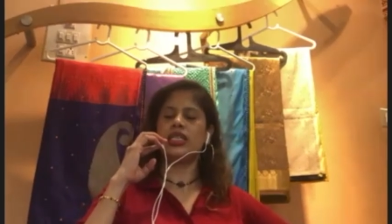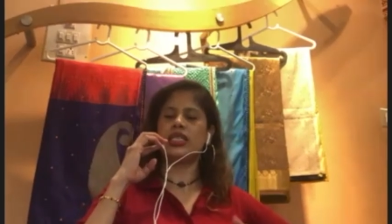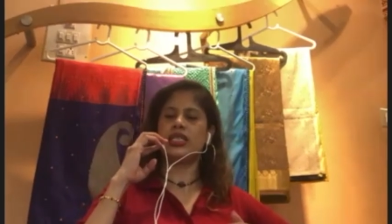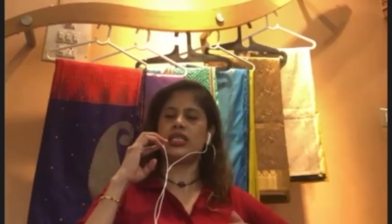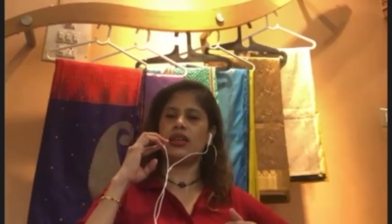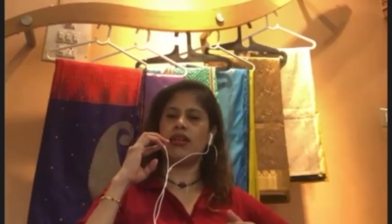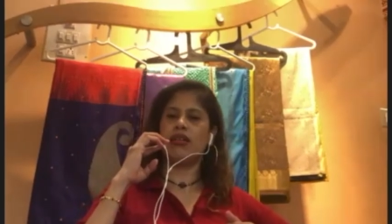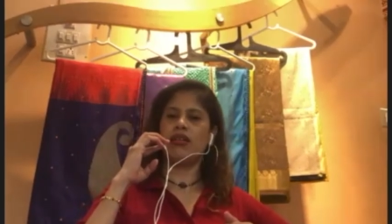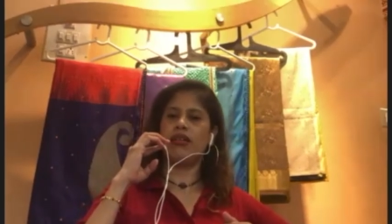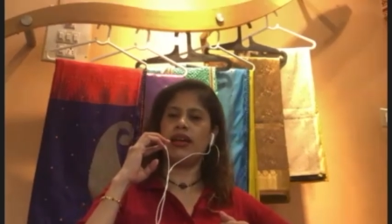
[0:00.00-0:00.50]

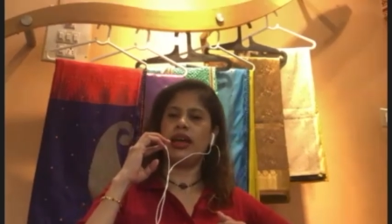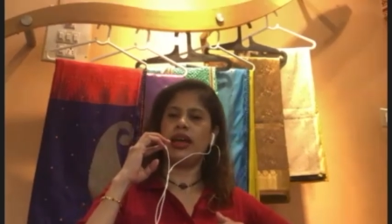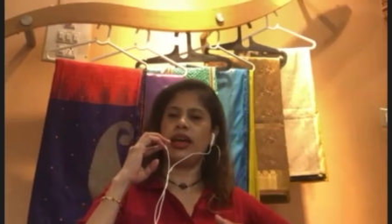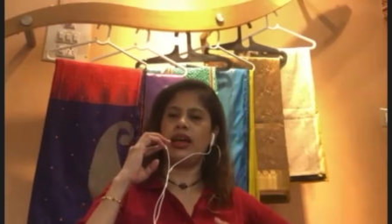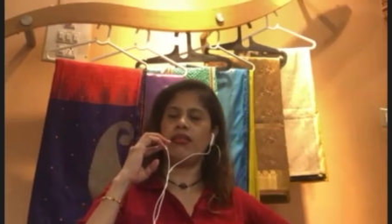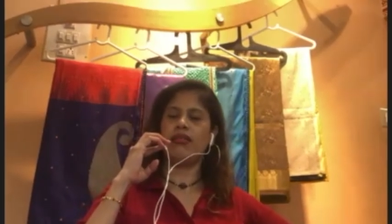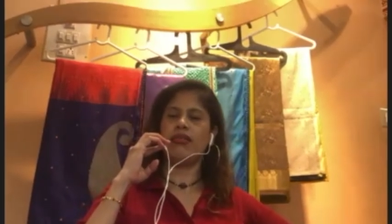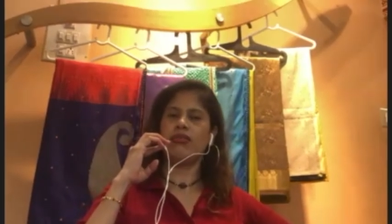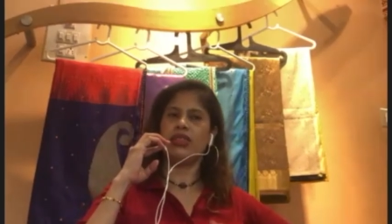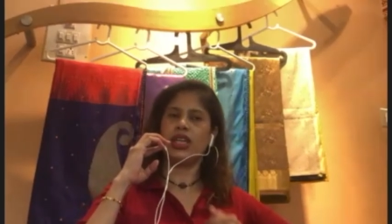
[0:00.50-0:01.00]

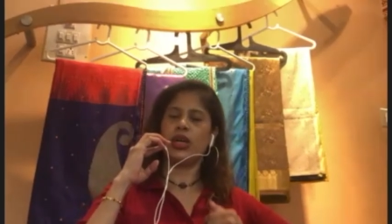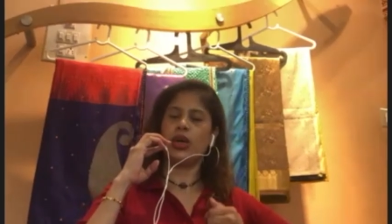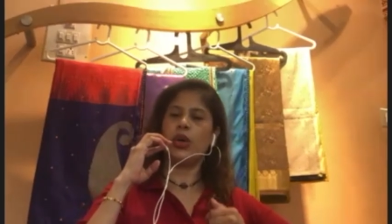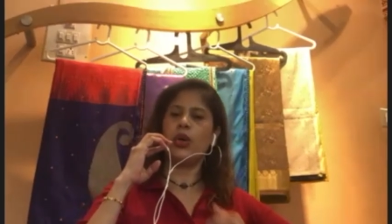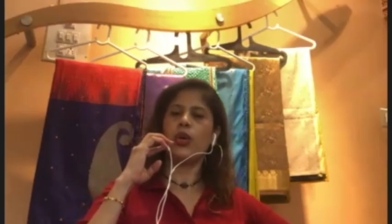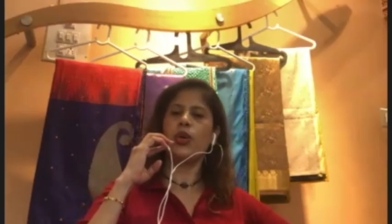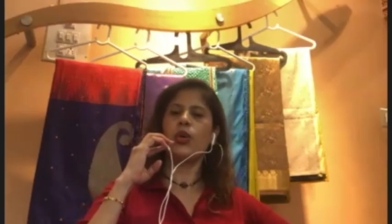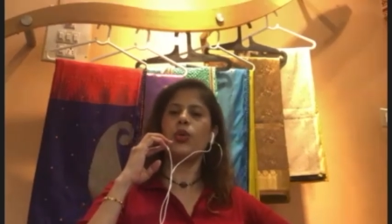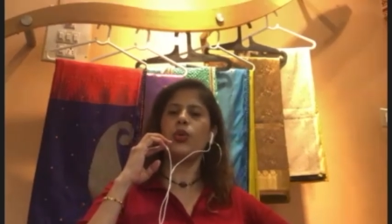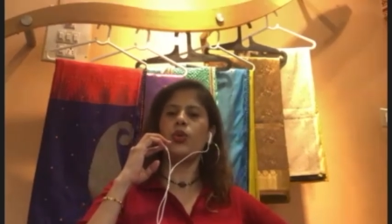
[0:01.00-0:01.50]
the
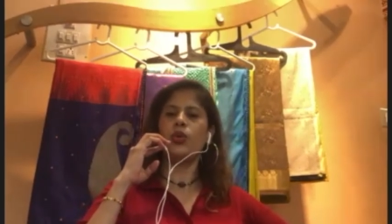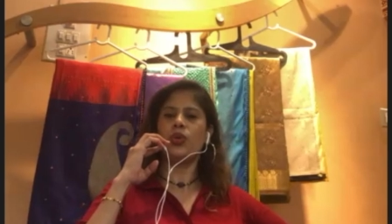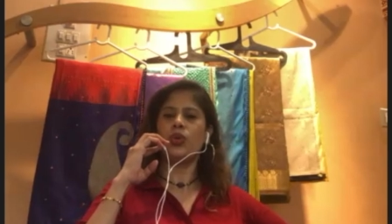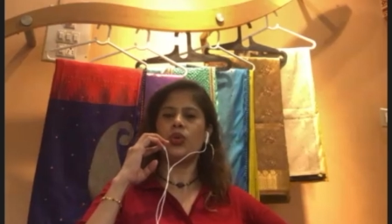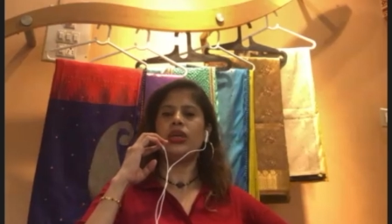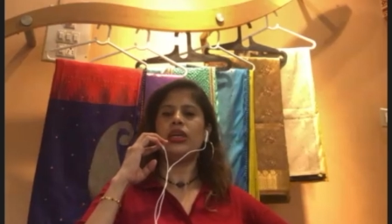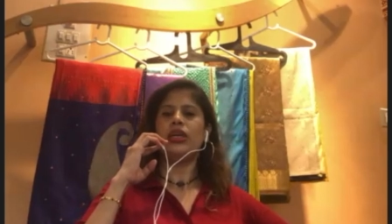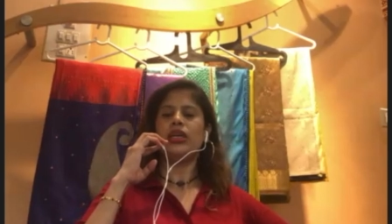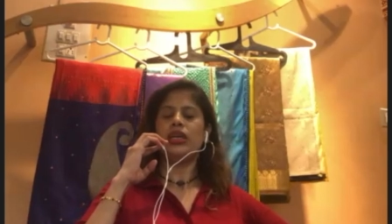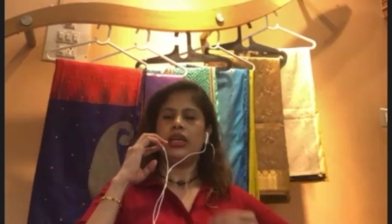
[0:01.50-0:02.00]
crew,
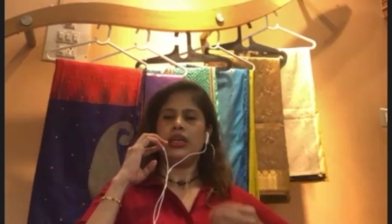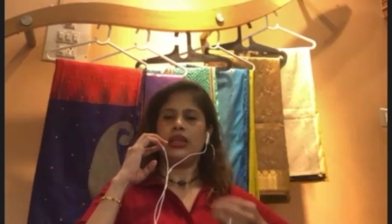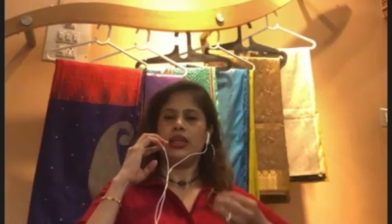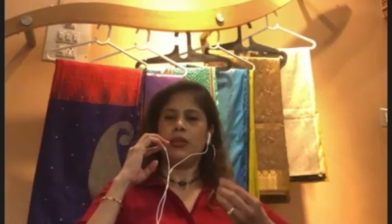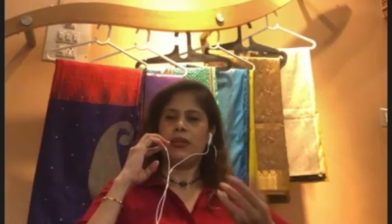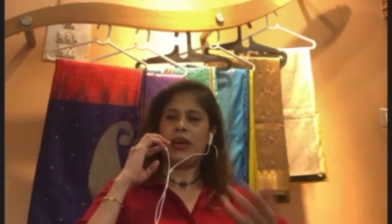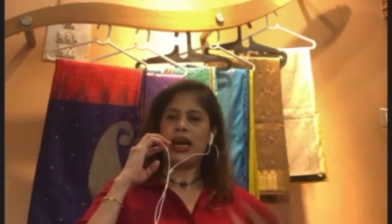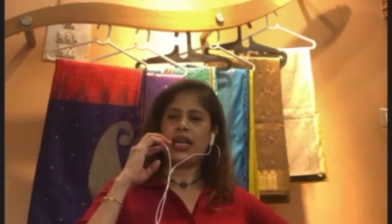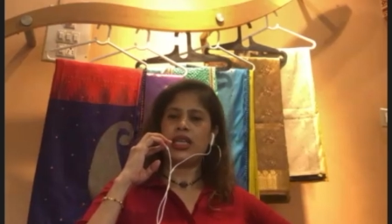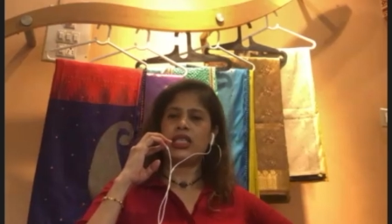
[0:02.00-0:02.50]
the
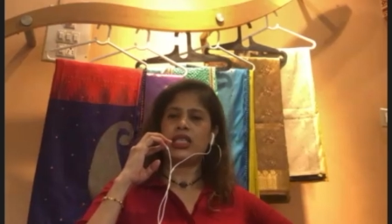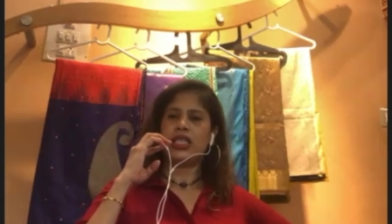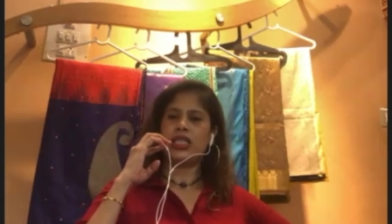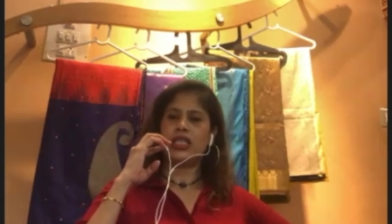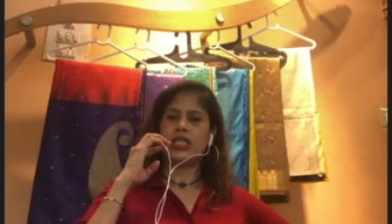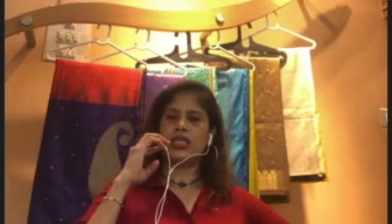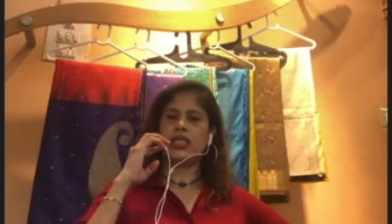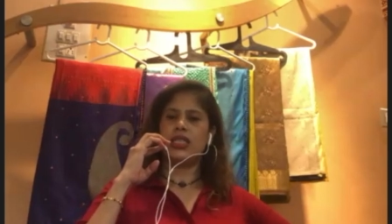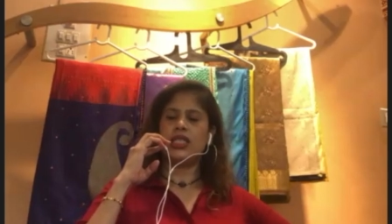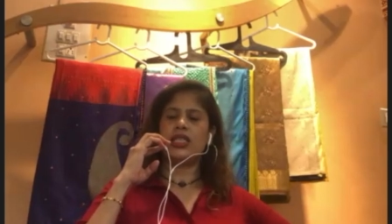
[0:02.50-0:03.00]
backstage
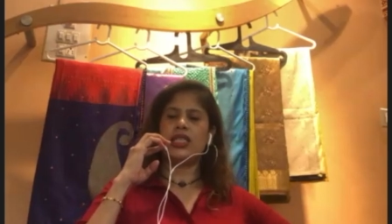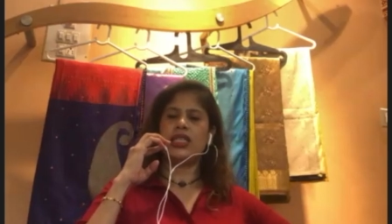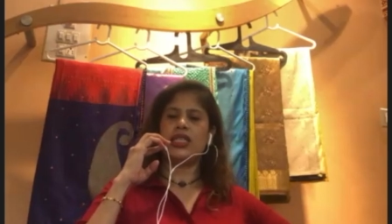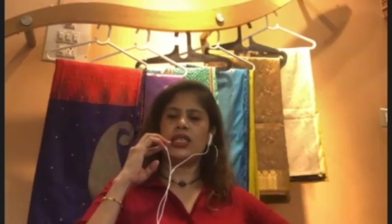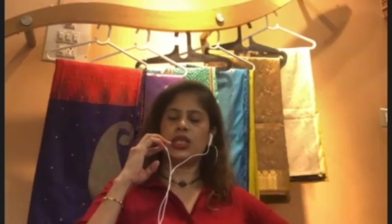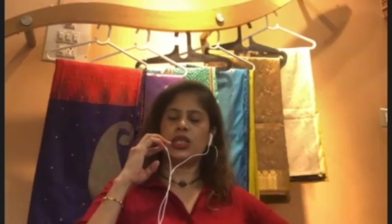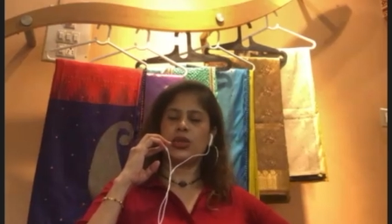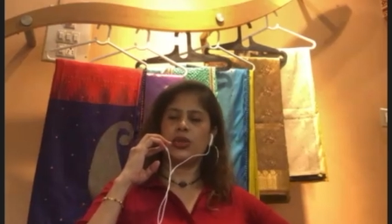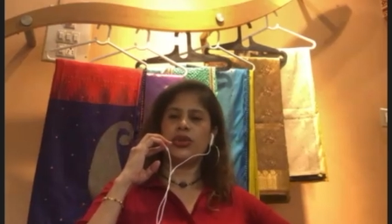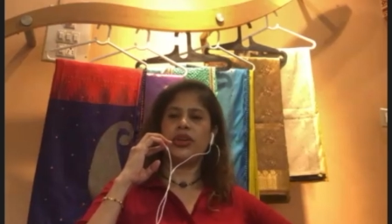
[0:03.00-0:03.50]

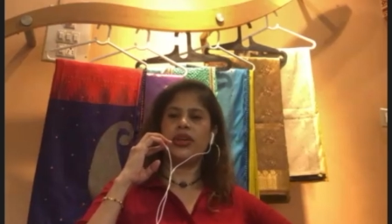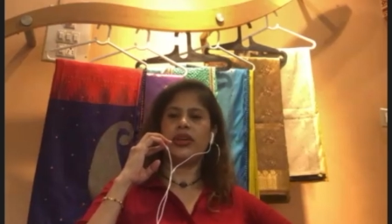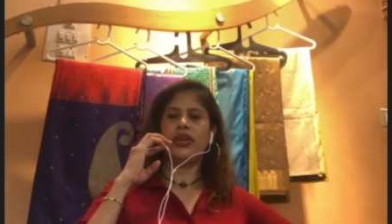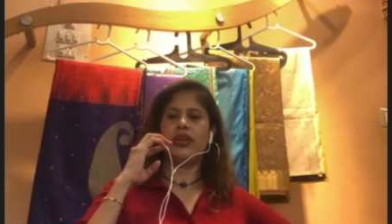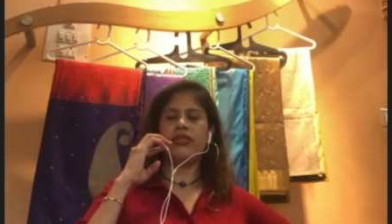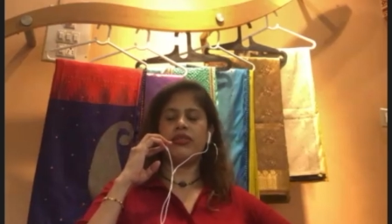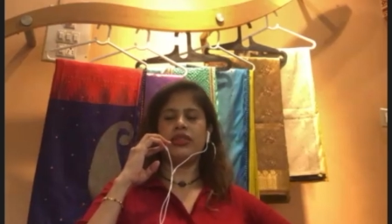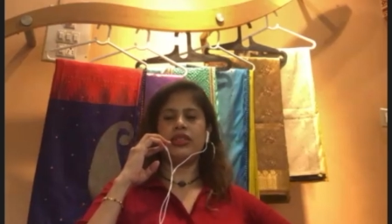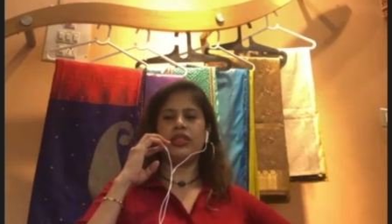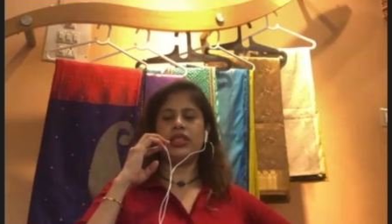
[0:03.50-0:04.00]
assistants,
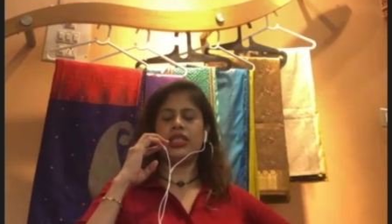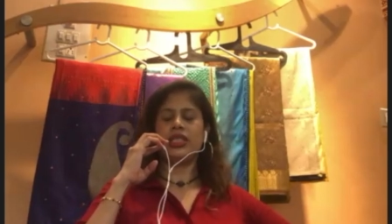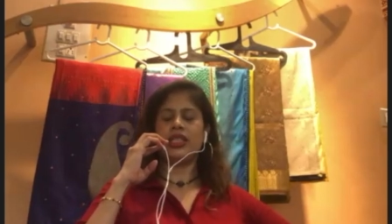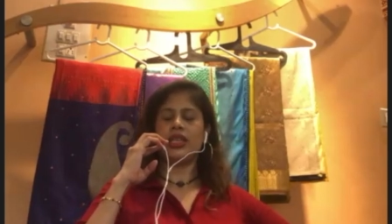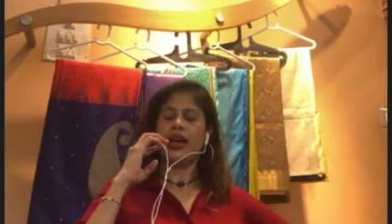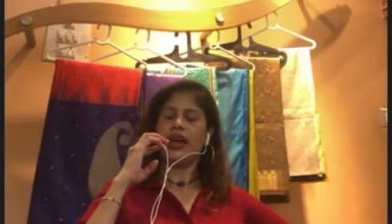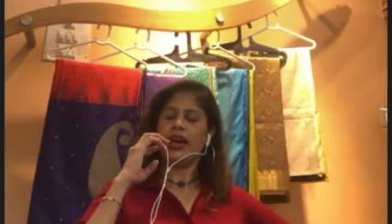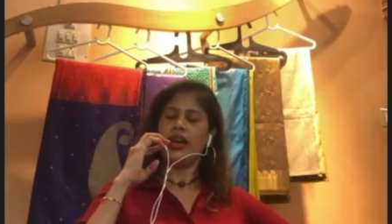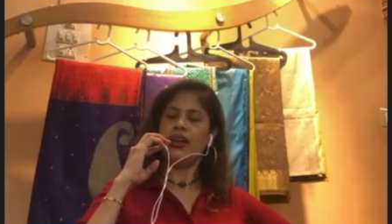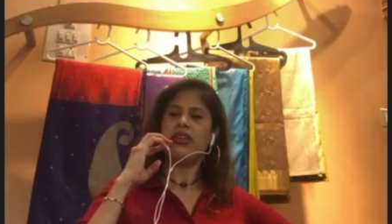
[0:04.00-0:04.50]
choreographers,
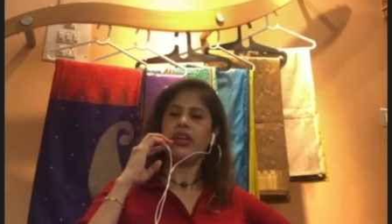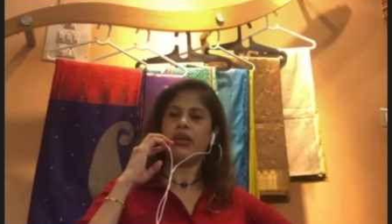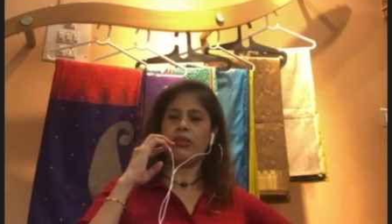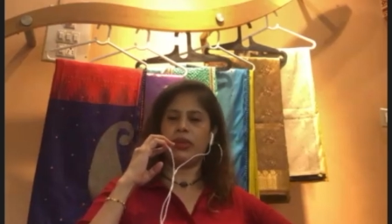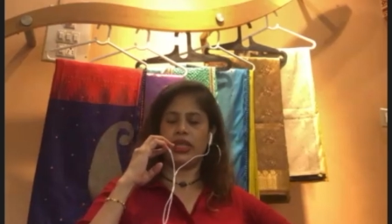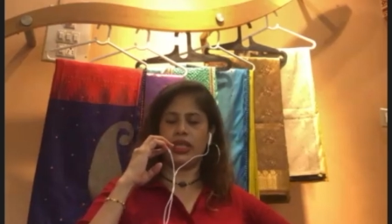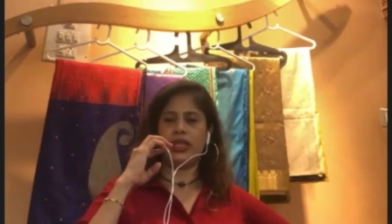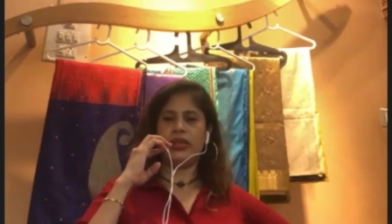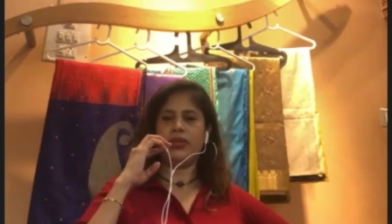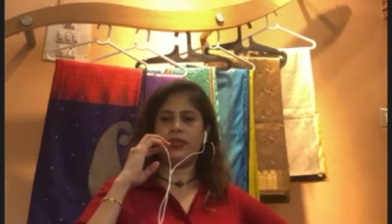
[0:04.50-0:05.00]

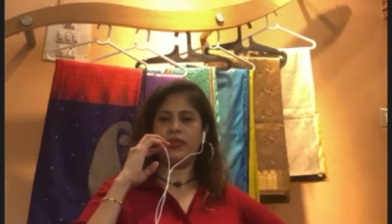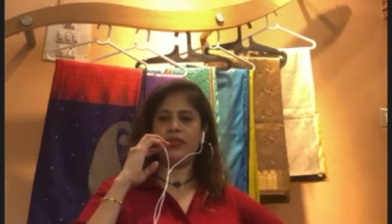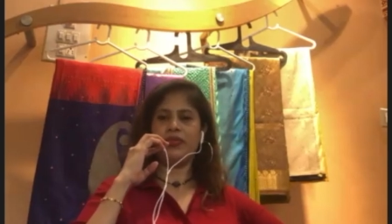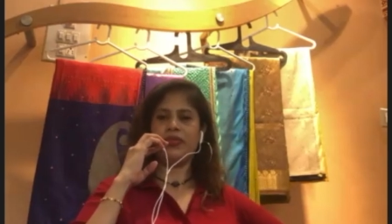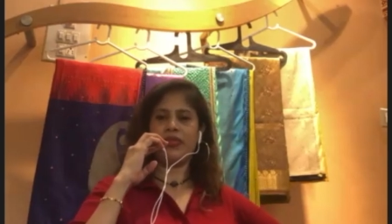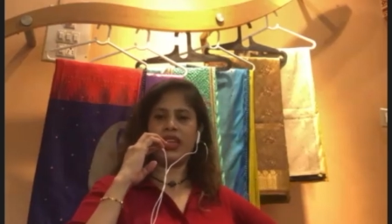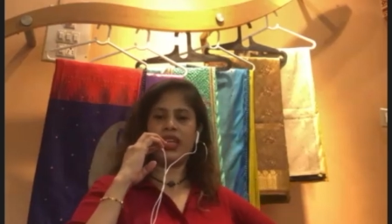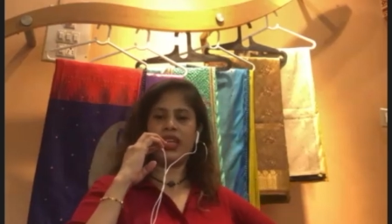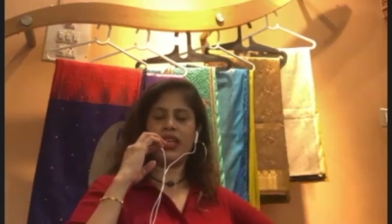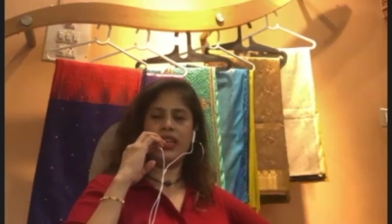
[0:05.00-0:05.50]
everybody.
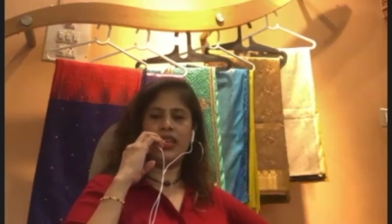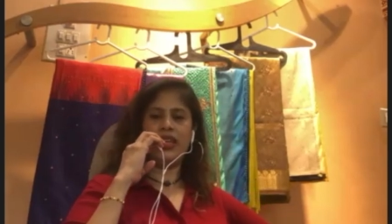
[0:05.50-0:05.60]
Yeah.